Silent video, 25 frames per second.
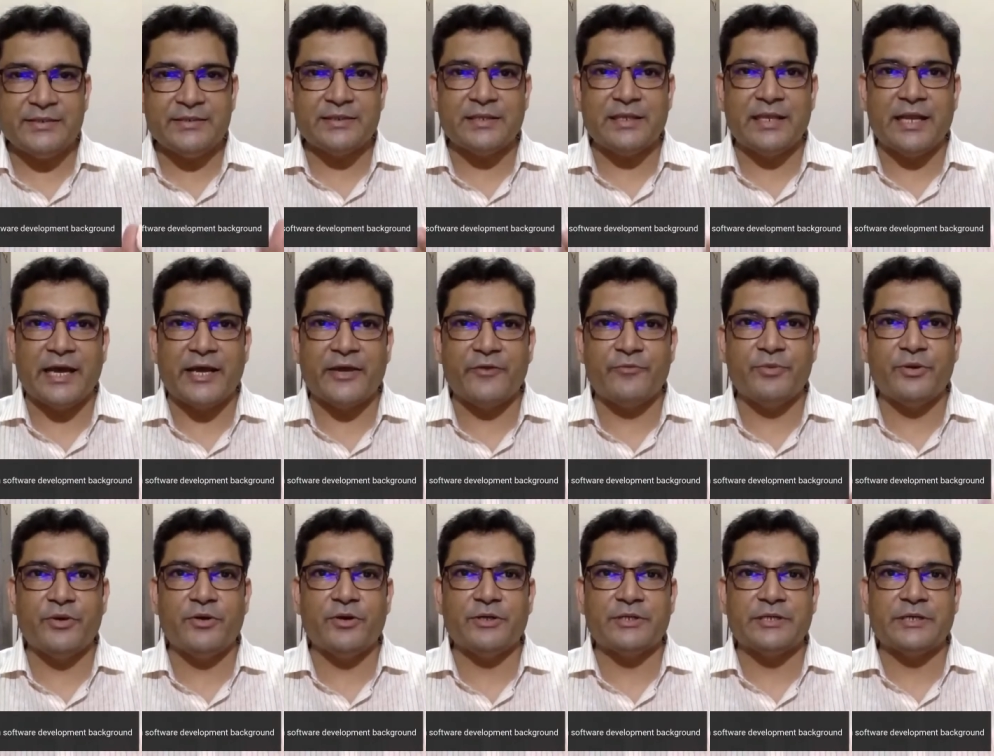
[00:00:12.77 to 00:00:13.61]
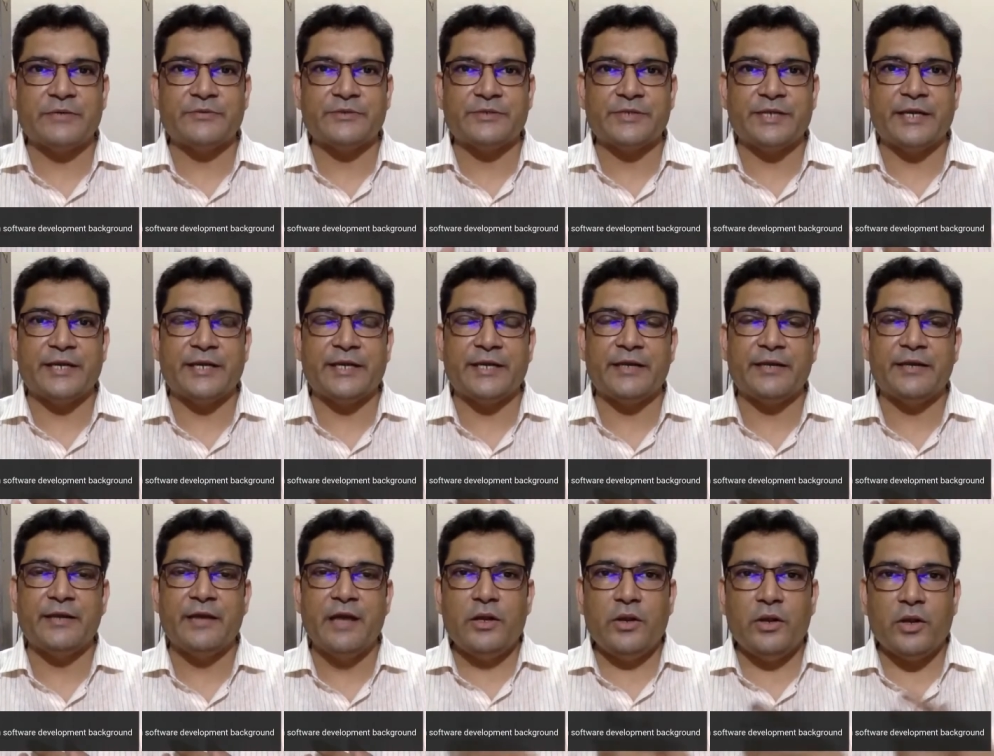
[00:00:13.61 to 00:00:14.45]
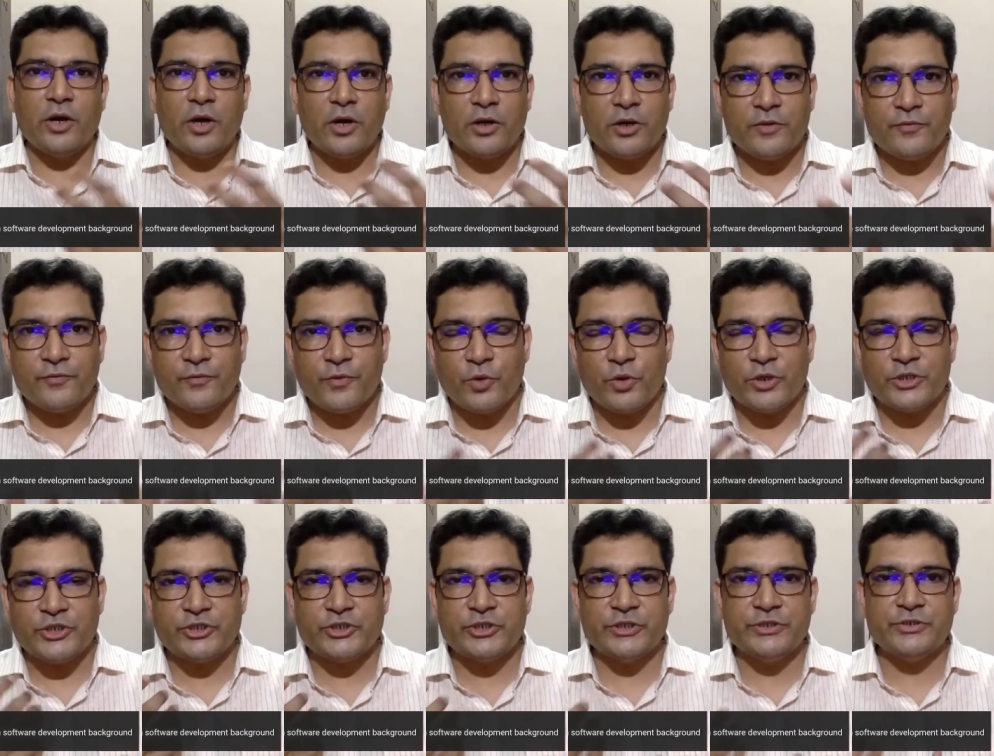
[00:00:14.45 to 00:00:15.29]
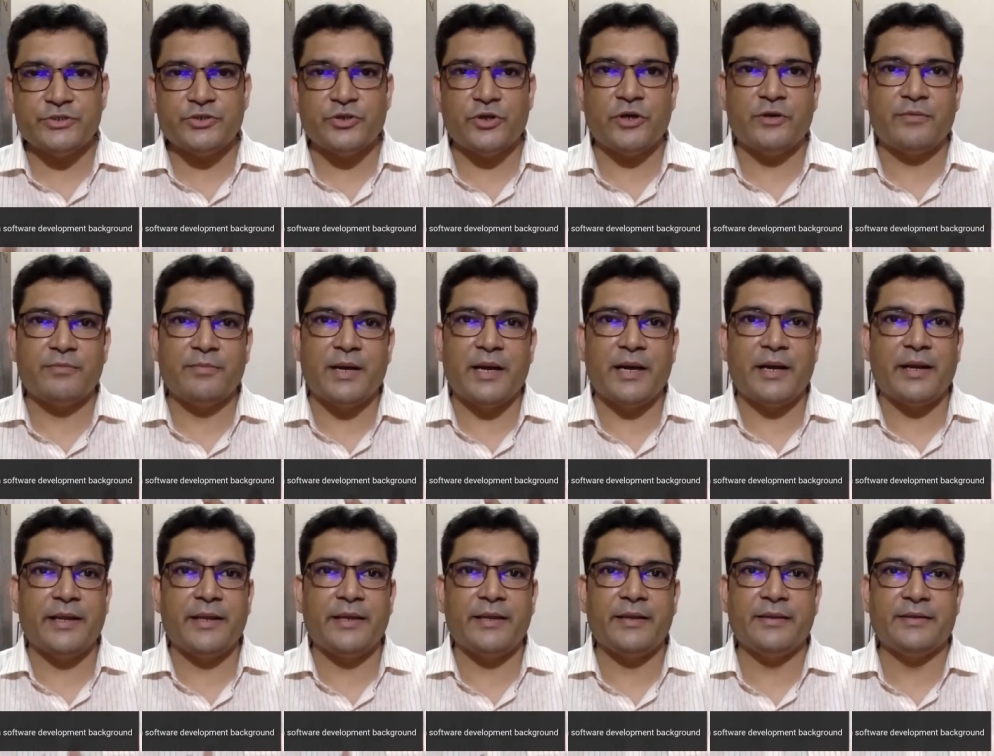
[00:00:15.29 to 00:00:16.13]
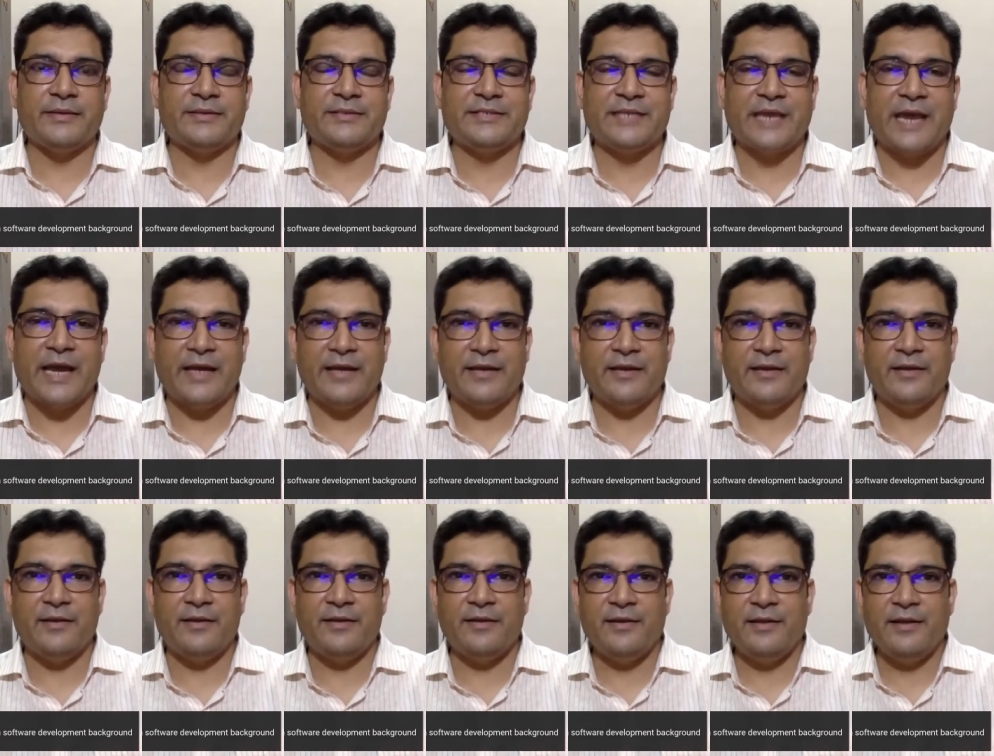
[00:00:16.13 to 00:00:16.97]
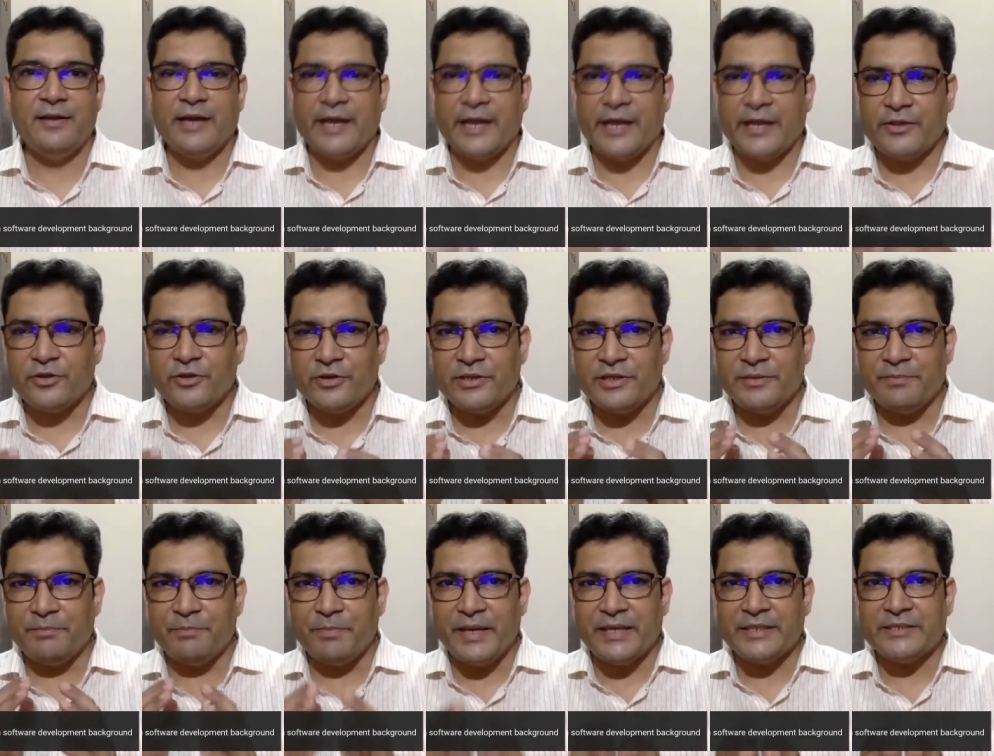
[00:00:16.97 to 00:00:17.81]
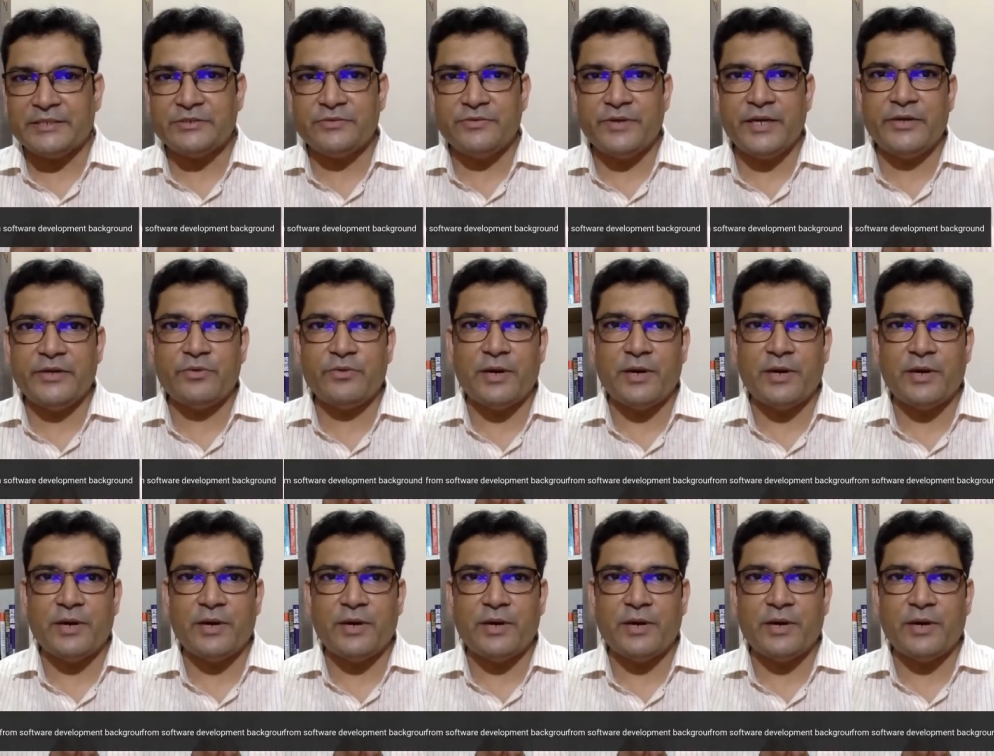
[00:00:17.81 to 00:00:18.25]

this live because I was getting a lot of questions on my channel. And I thought the best way